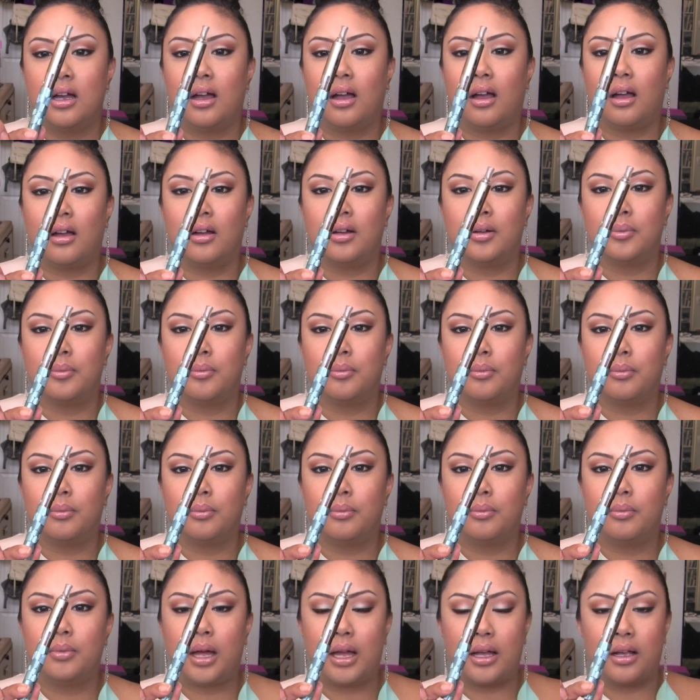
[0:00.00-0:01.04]
Um,
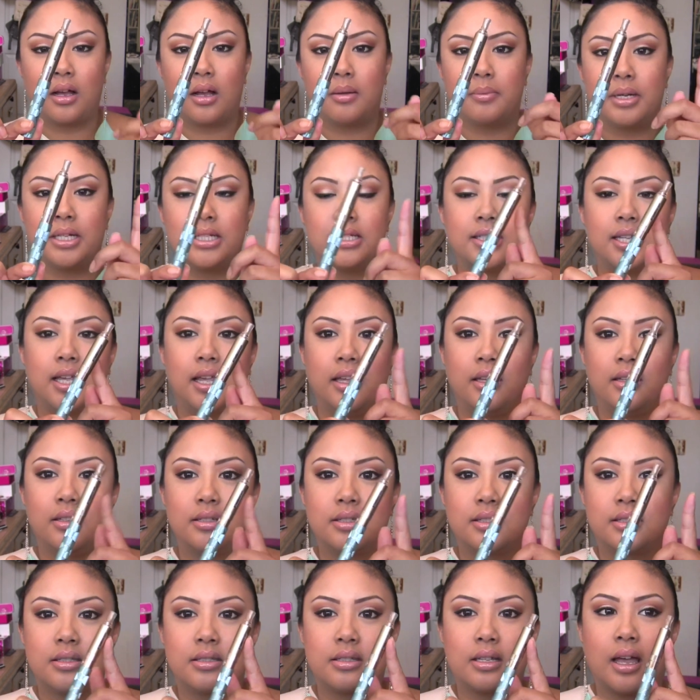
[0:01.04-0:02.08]
I got my
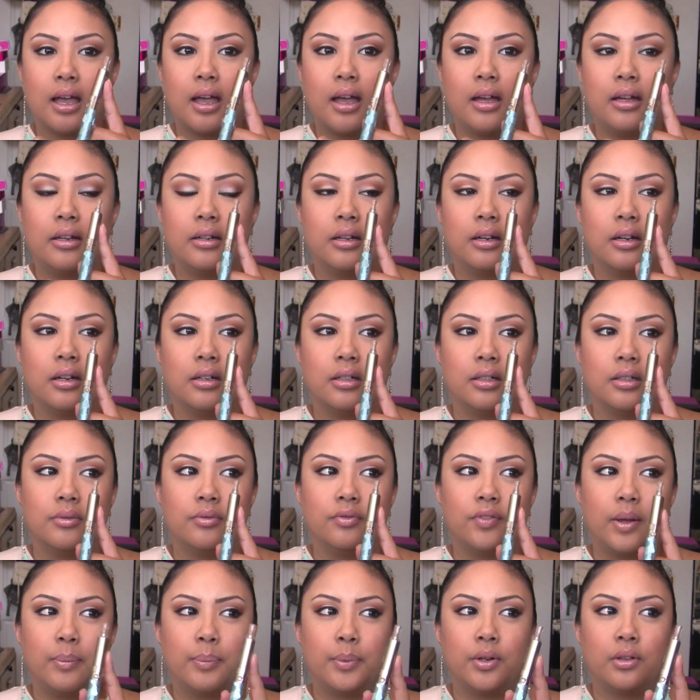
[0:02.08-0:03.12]
tanks at
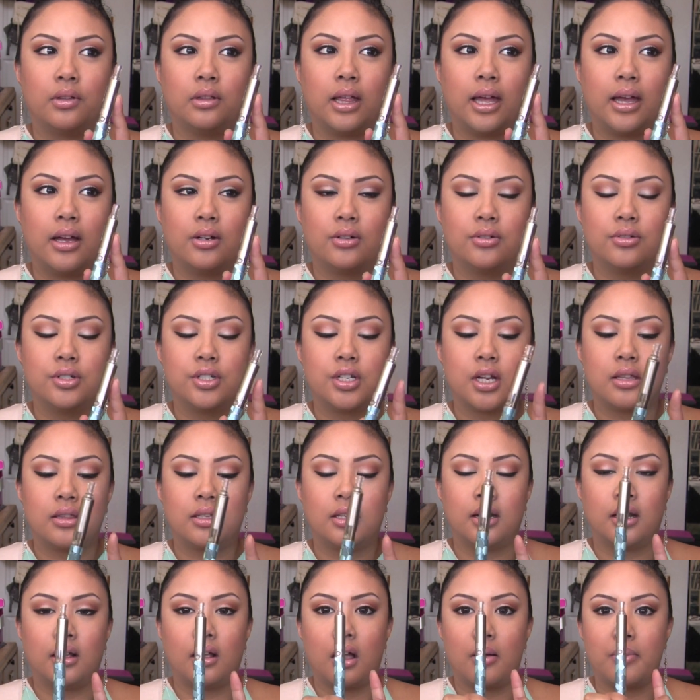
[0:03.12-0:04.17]
um, Vapor Lounge, and
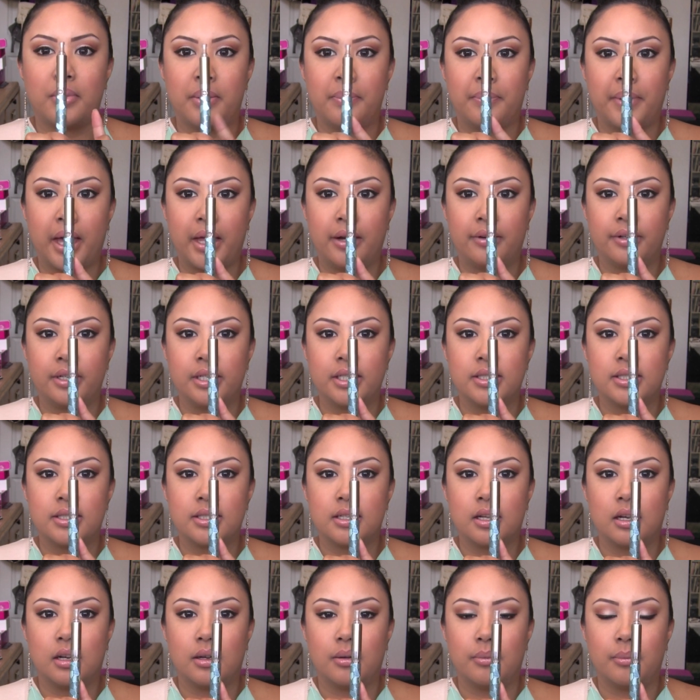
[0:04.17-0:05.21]
then I got my batteries
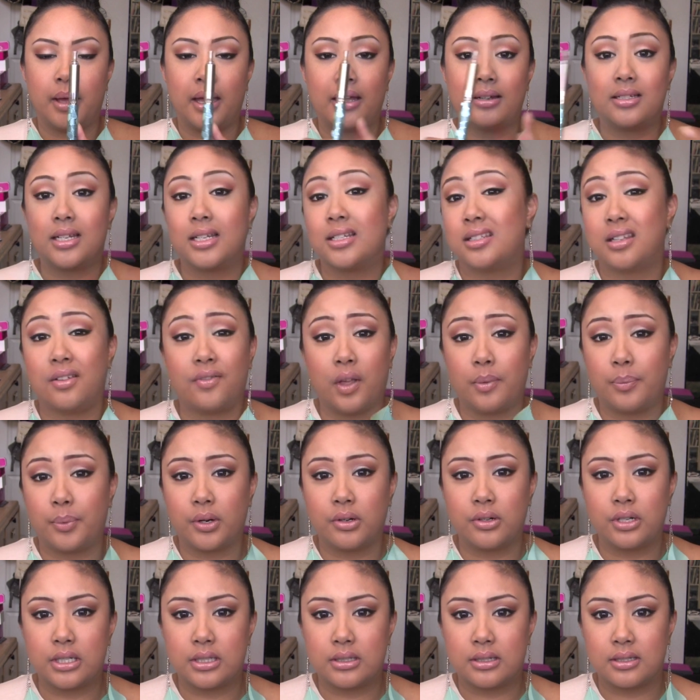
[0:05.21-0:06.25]
um, at Tasty
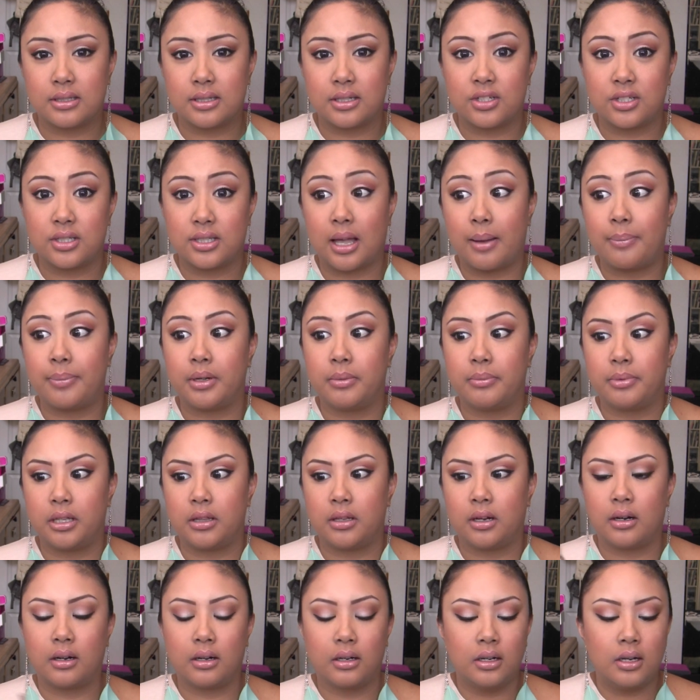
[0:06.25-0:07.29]
Vapor, just because they just happen to be
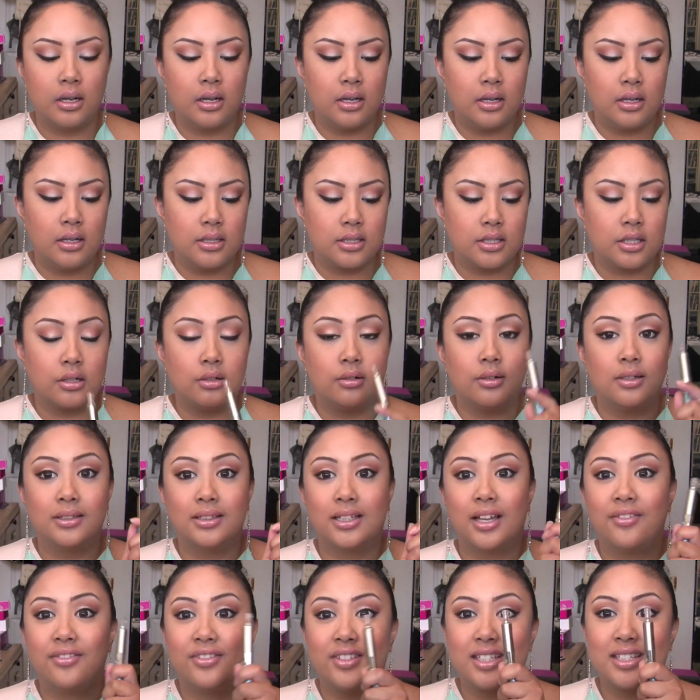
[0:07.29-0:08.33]
there. So,
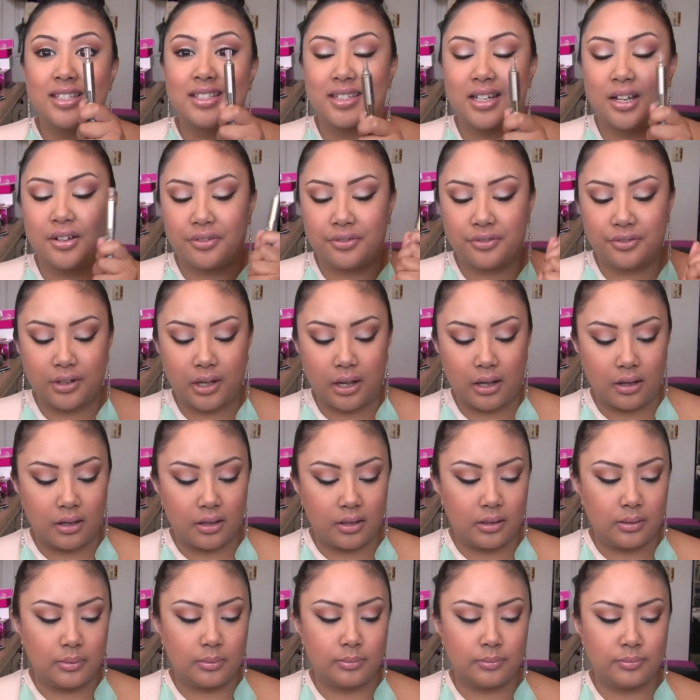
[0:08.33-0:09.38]
love this stuff.
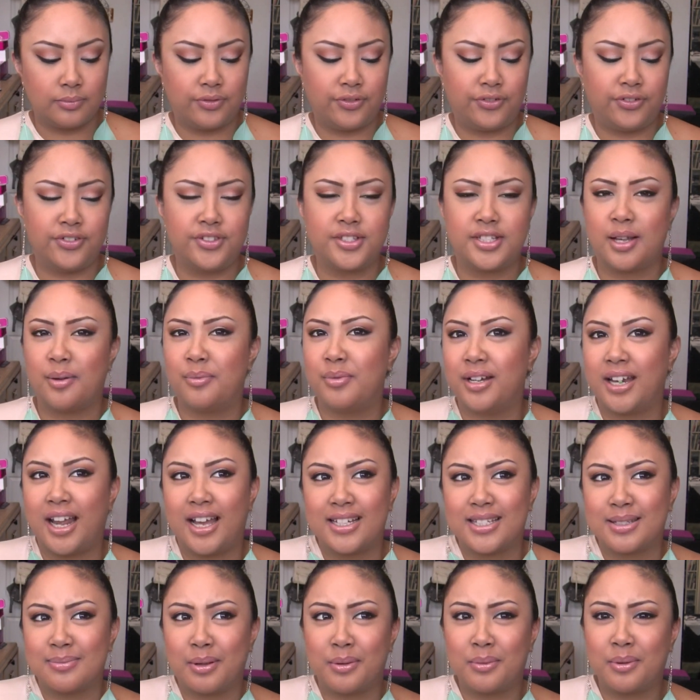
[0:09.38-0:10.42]
Um, someone
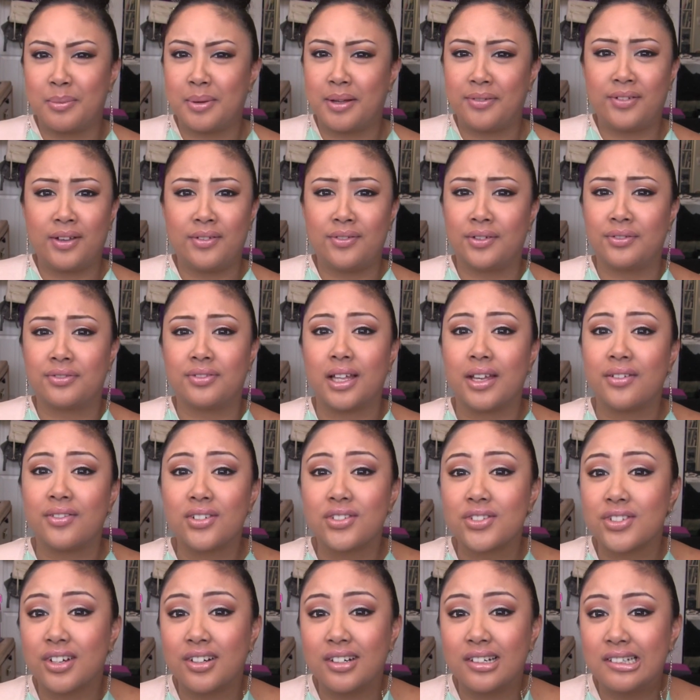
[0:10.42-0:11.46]
asked me what my favorite
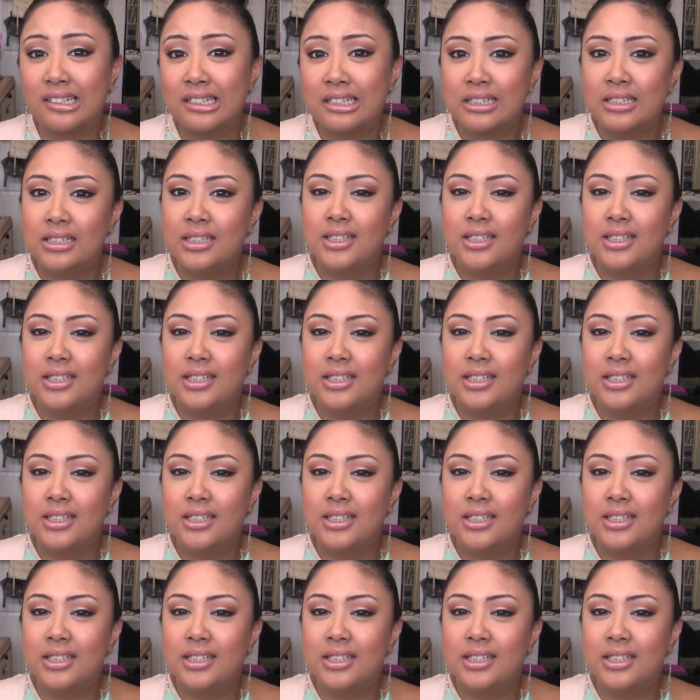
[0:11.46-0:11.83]
flavors are.